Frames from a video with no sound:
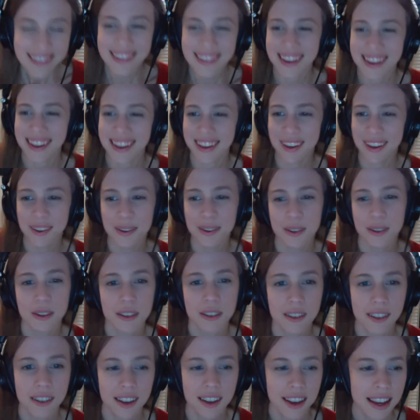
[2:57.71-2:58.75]
Thank you.
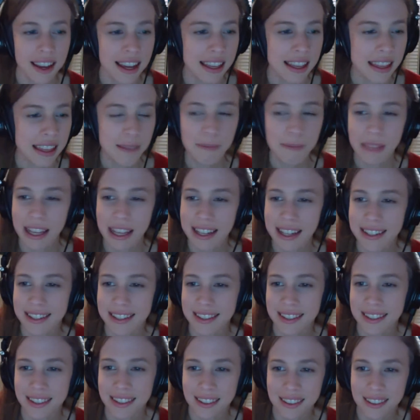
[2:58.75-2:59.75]
Hit them likes